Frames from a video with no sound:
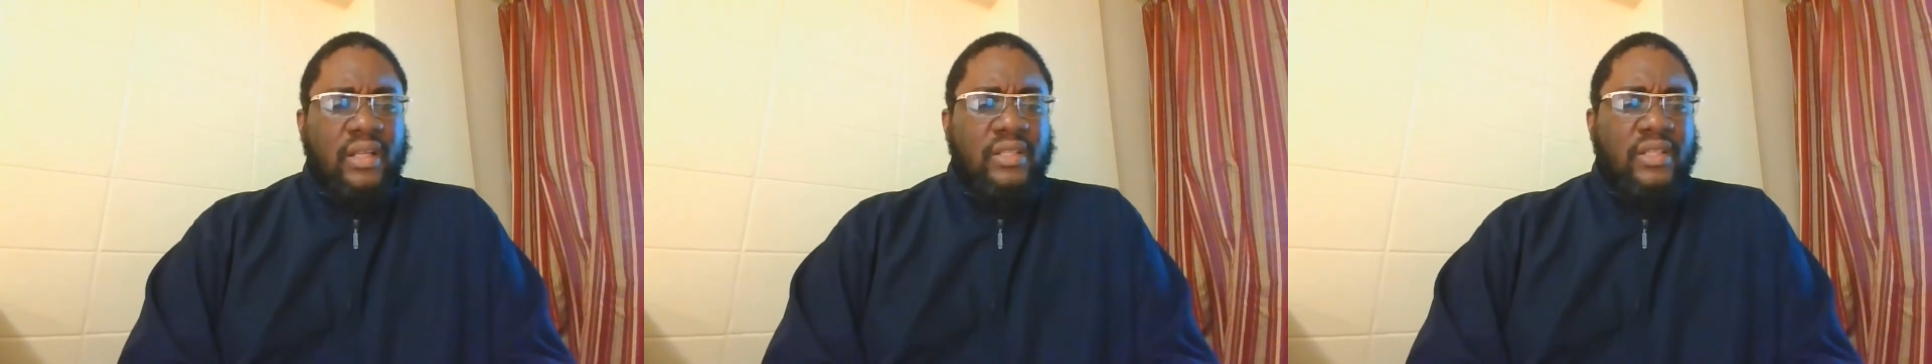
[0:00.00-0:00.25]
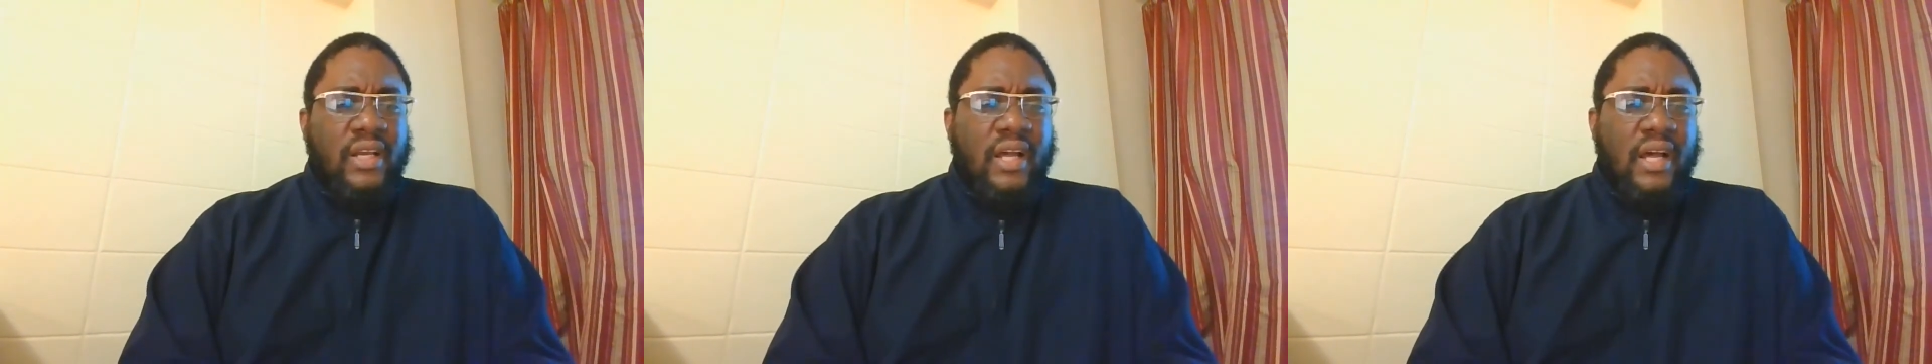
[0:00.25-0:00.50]

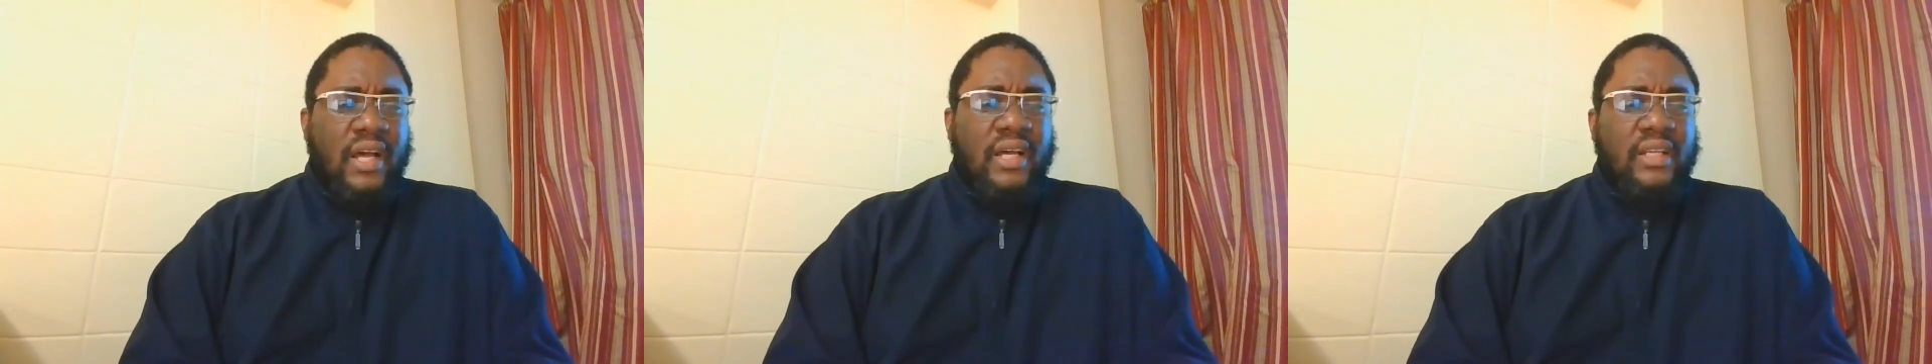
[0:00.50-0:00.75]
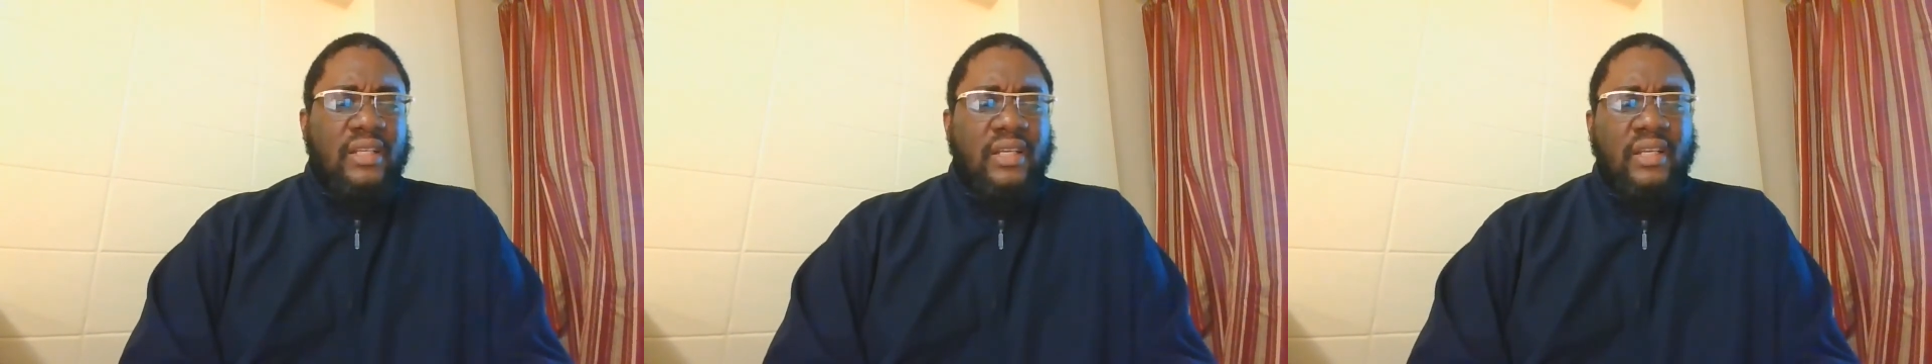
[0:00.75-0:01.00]

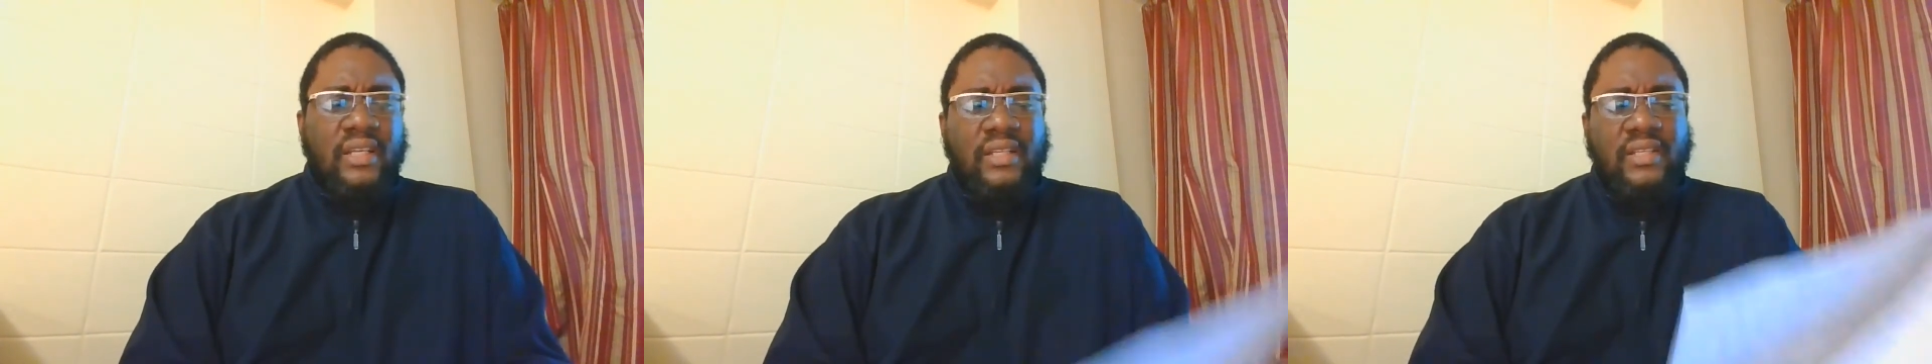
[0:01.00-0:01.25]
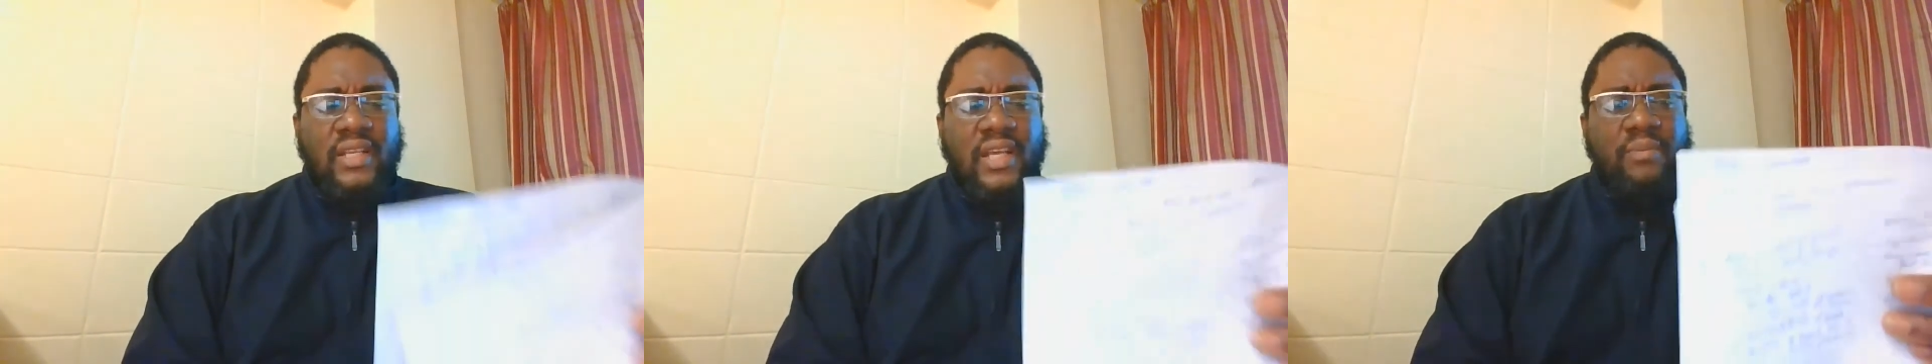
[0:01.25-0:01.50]
Jihad and
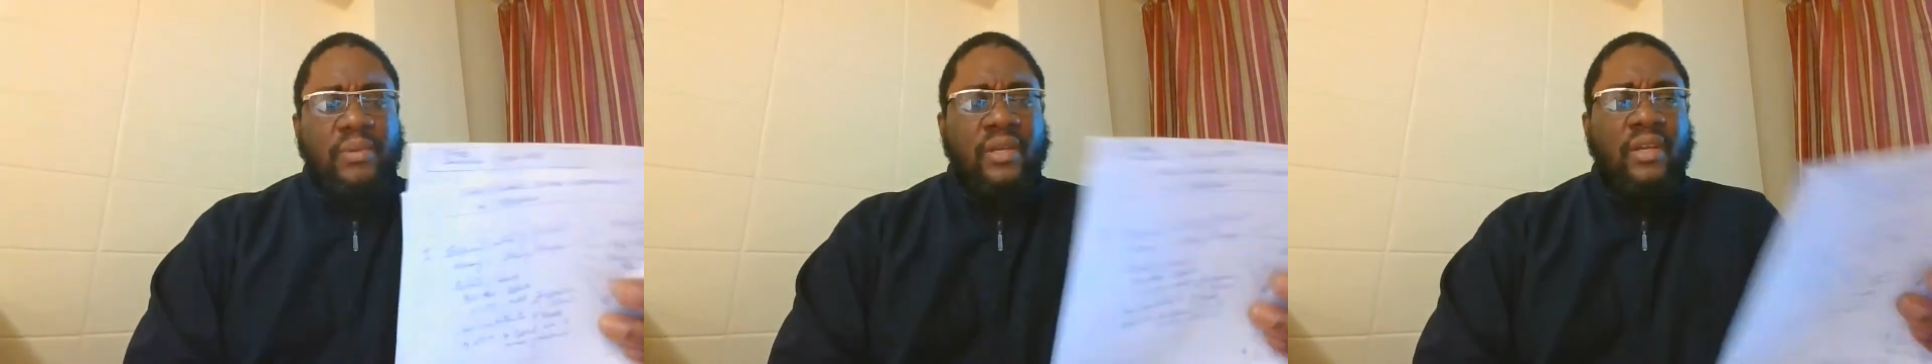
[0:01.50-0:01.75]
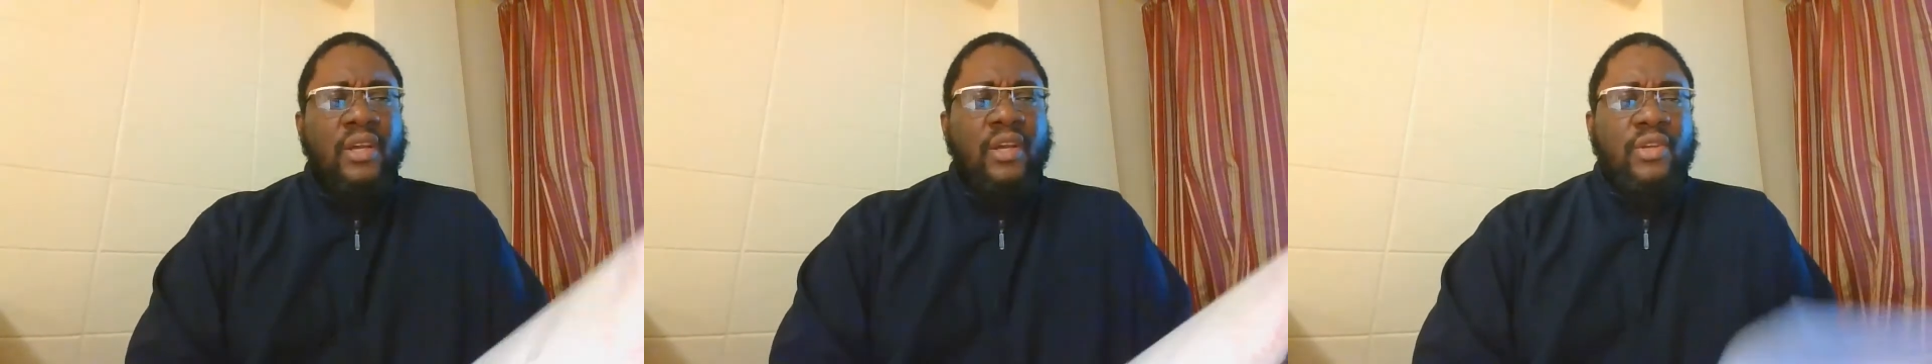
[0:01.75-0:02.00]
Islamic
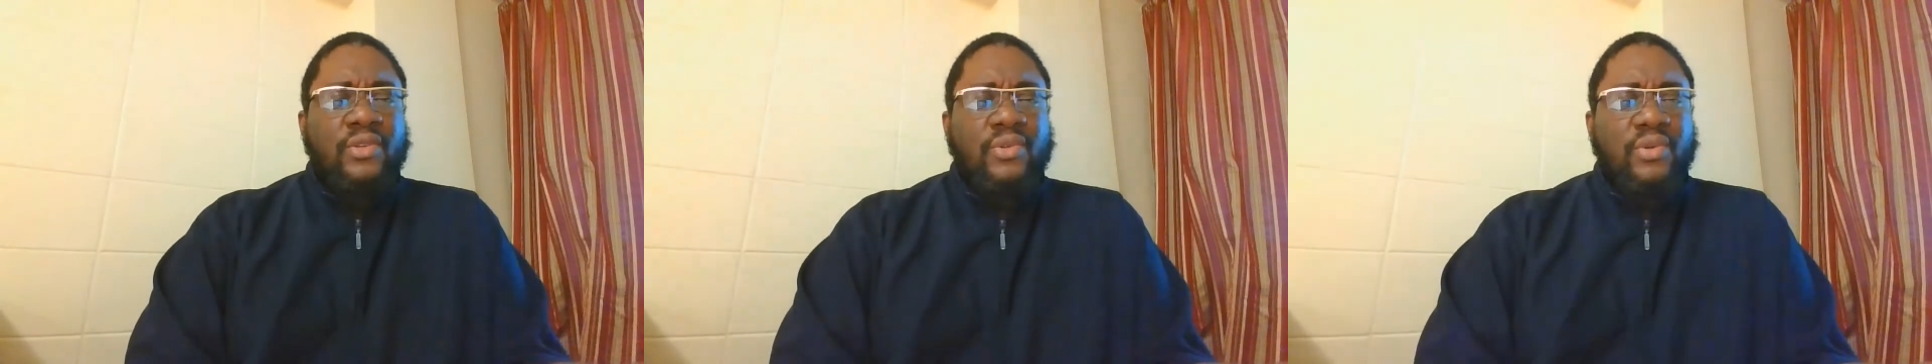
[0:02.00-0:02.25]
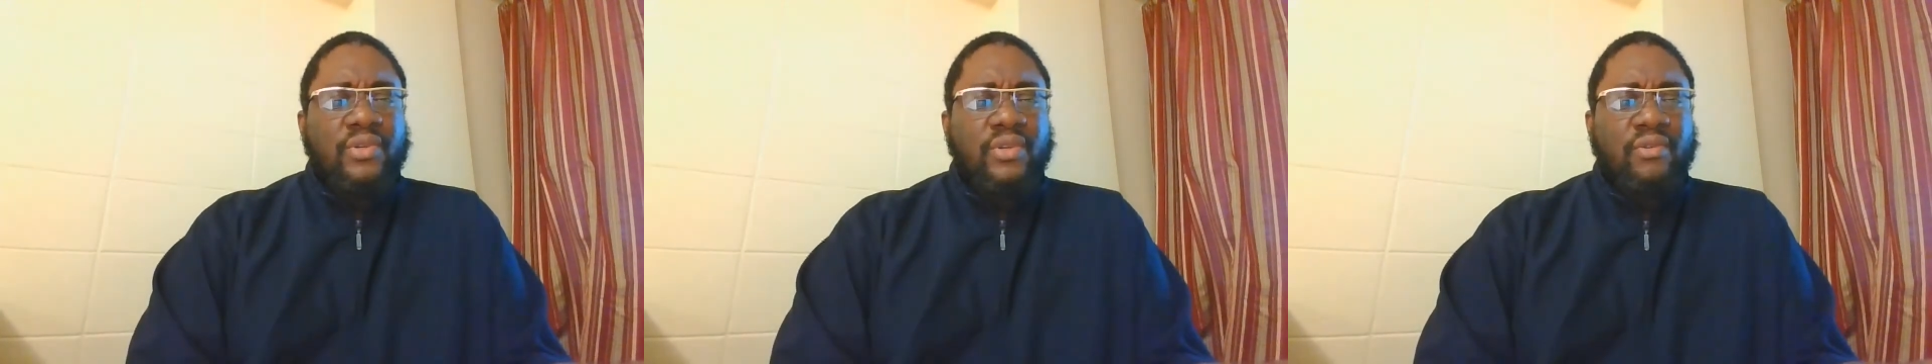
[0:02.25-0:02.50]

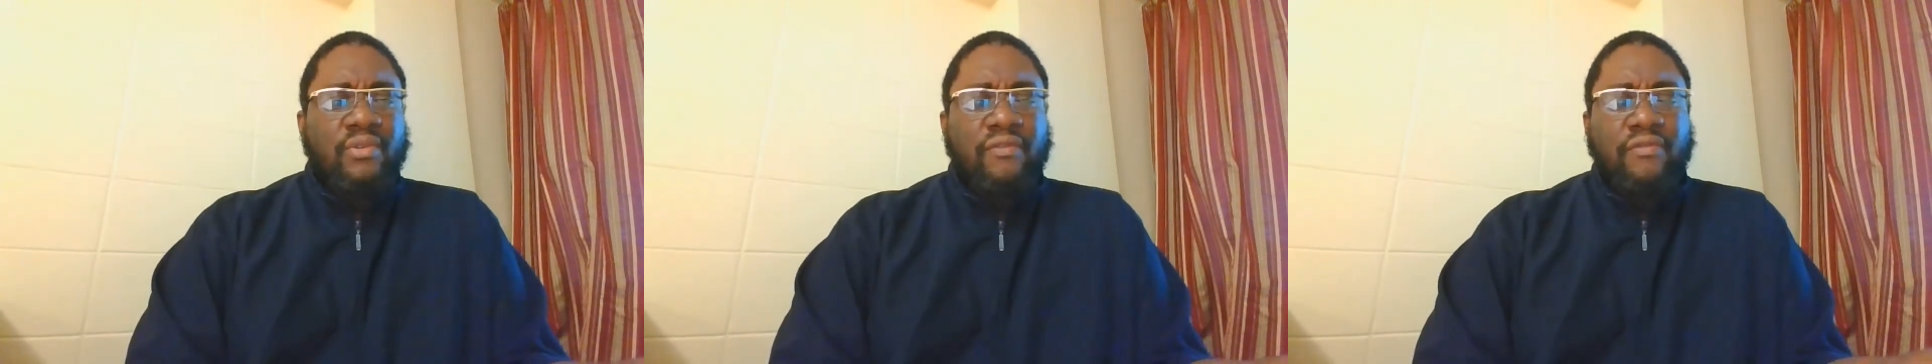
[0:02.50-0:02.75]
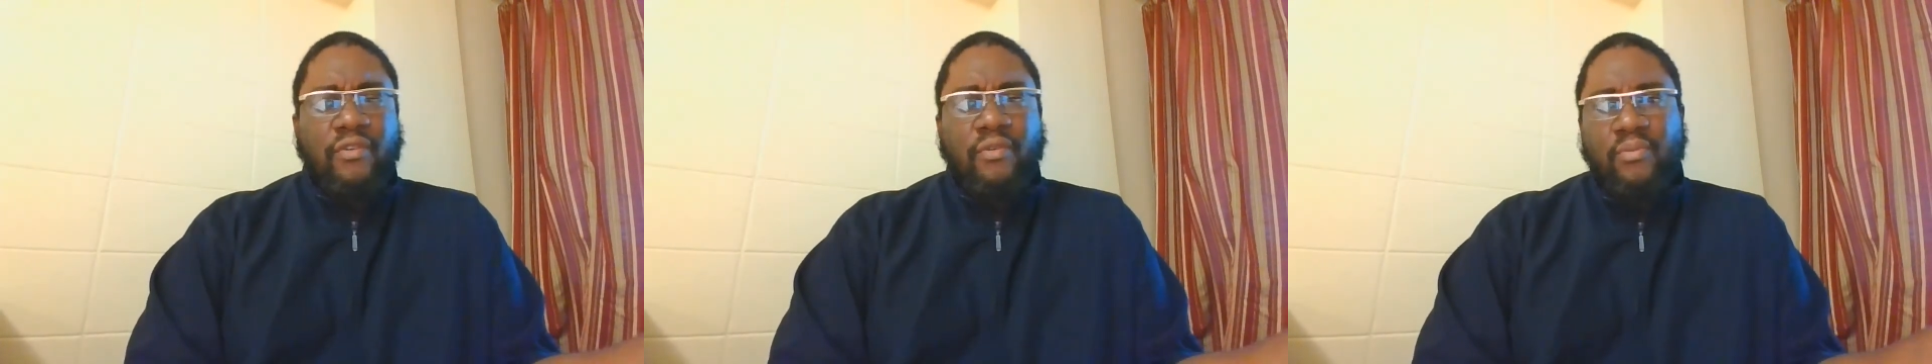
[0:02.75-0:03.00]
social
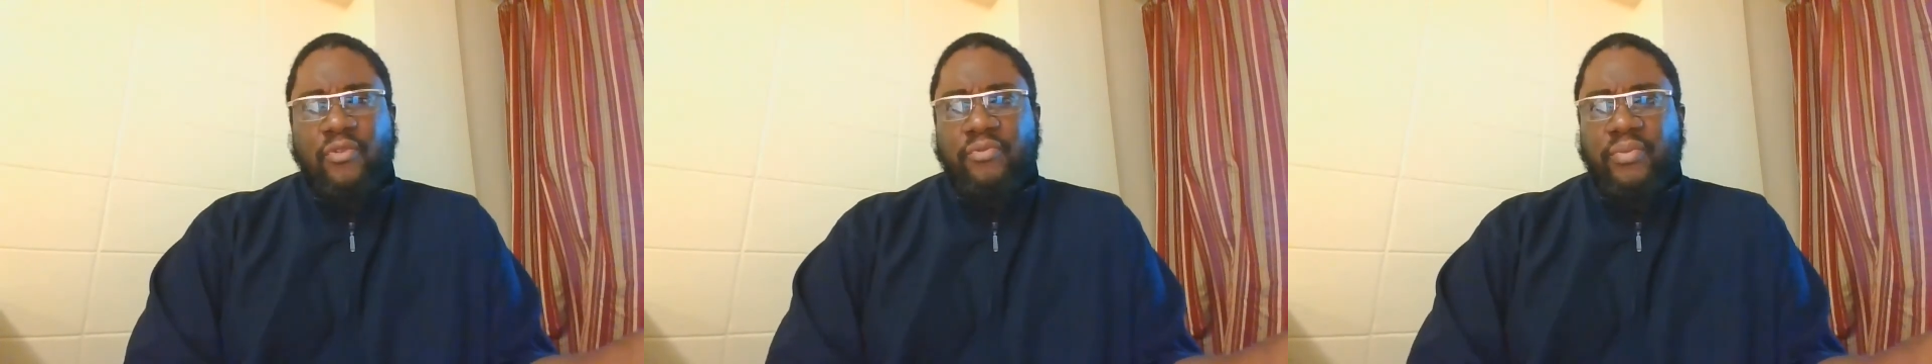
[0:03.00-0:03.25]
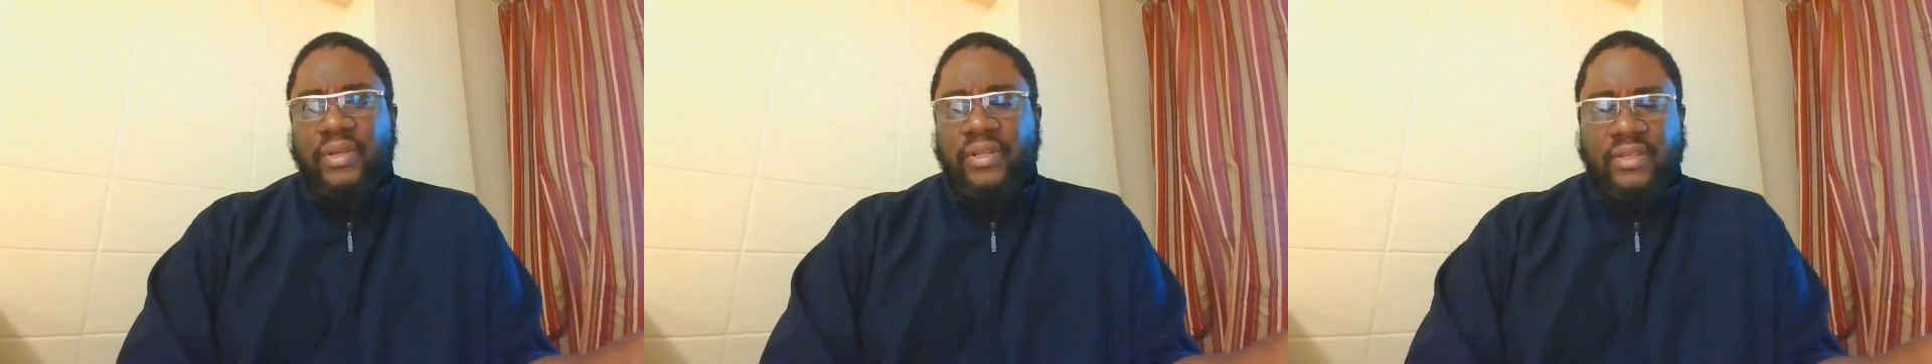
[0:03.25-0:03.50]
reform
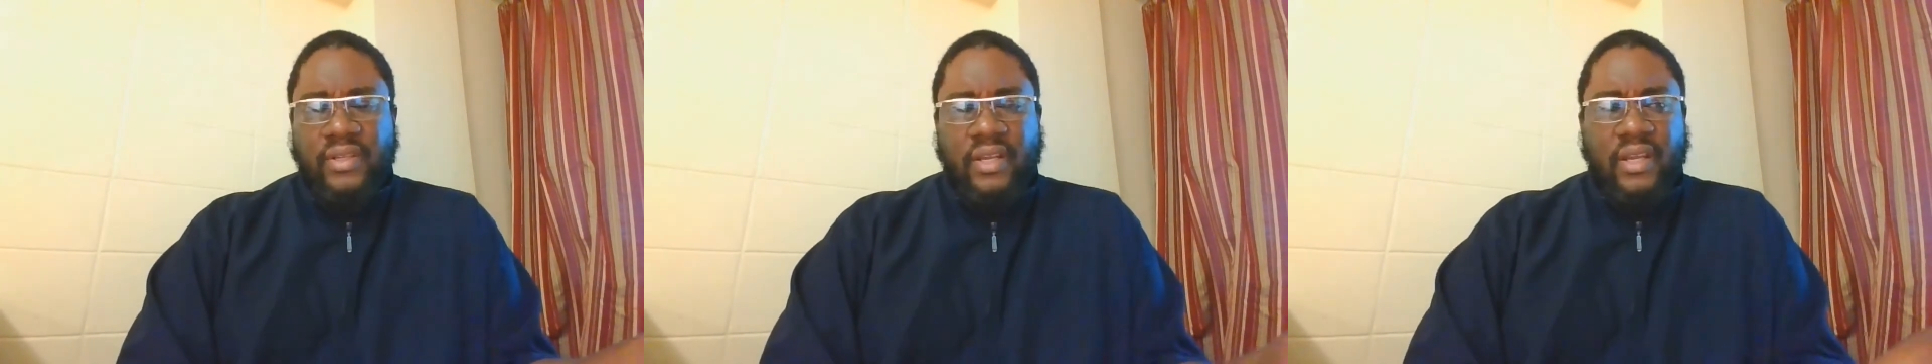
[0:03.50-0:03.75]
movements